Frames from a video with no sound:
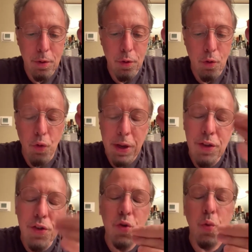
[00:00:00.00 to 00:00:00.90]

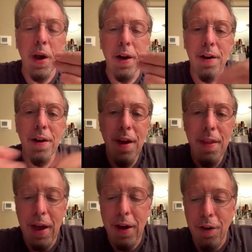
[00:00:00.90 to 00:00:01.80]
green sweater
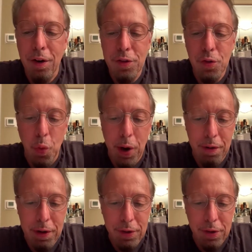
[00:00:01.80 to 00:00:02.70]
that Kurt's
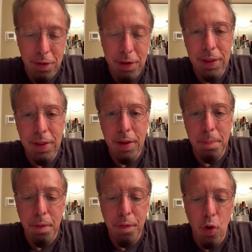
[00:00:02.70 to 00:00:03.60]
wearing during the
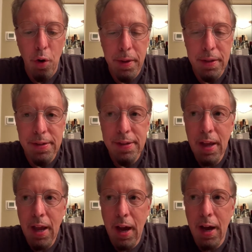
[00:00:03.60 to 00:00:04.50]
performance.
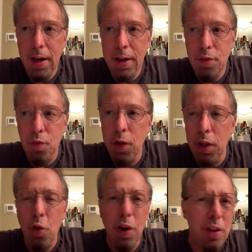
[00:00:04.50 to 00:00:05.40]
It's
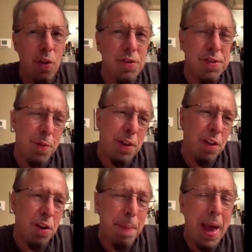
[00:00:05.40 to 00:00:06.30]
really cool. And also, when
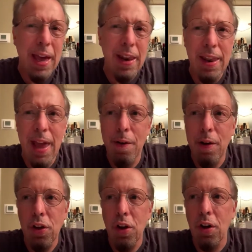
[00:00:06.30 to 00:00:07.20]
you look back at it now,
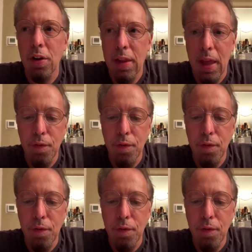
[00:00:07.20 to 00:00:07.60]
how young Dave